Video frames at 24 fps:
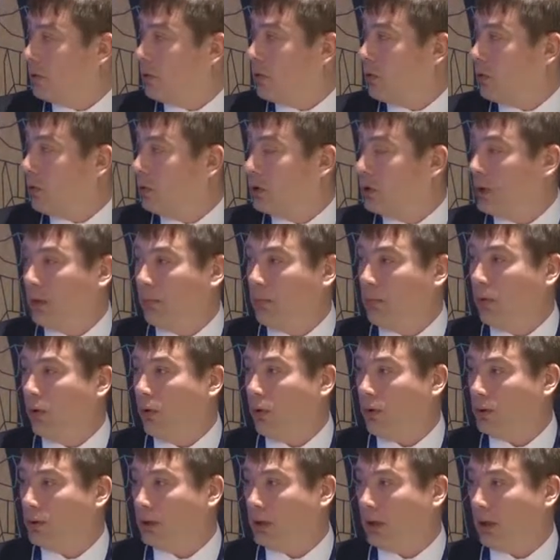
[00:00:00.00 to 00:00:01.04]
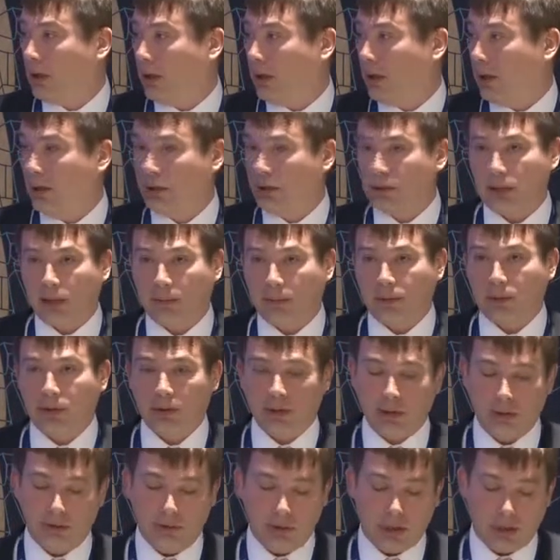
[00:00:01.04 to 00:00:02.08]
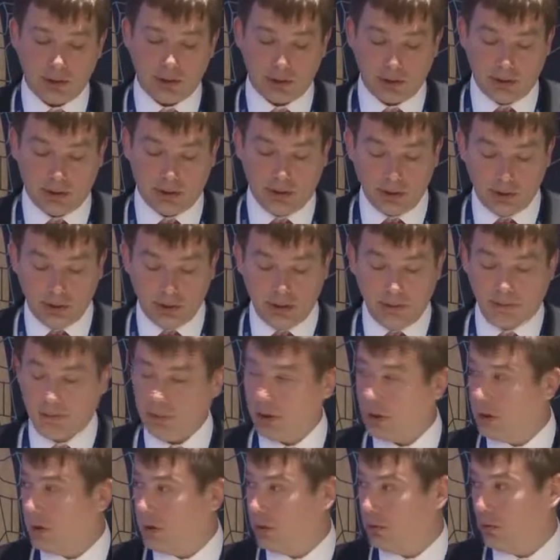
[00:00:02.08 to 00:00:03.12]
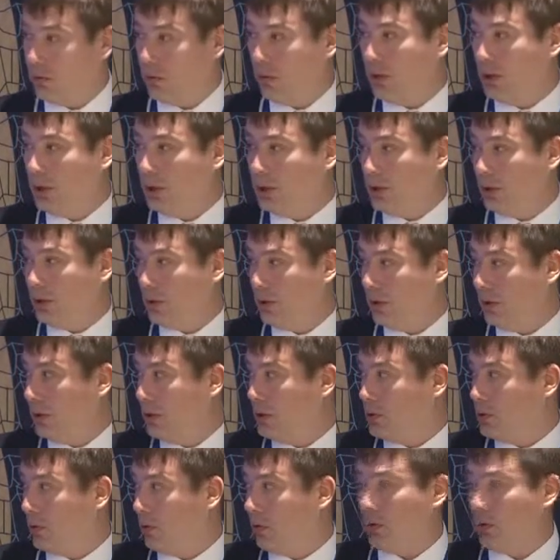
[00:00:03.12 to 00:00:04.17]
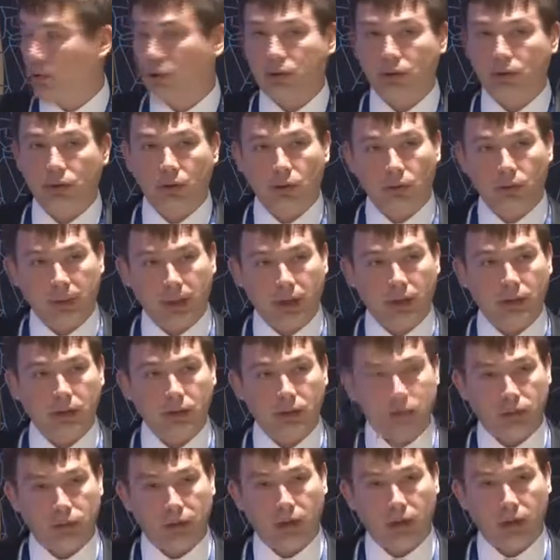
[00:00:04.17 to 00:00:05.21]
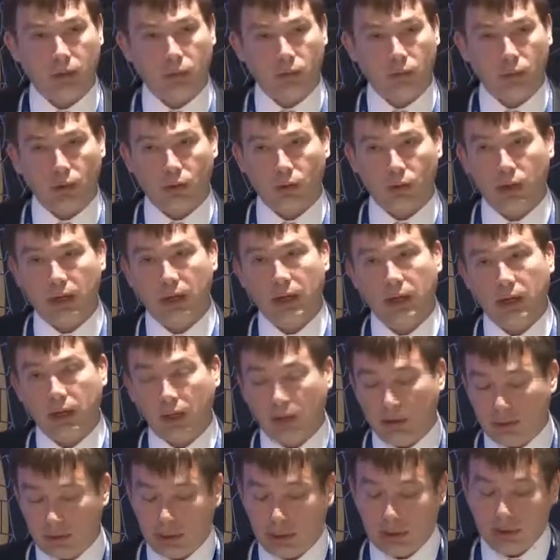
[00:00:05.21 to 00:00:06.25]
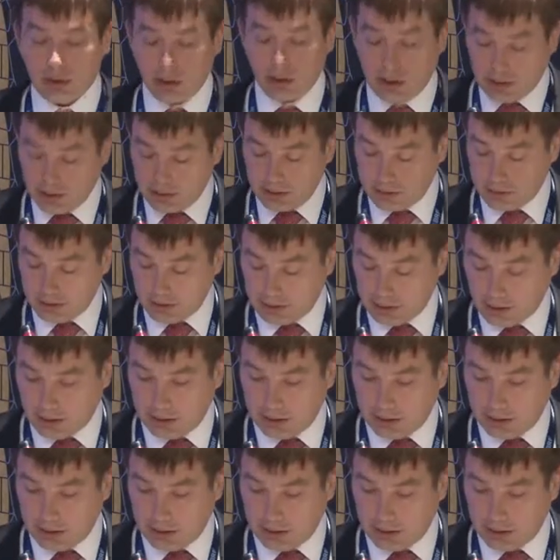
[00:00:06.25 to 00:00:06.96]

conhabulosa and septal deviation? It's difficult to reach natural ostium and anterior wall. In such cases,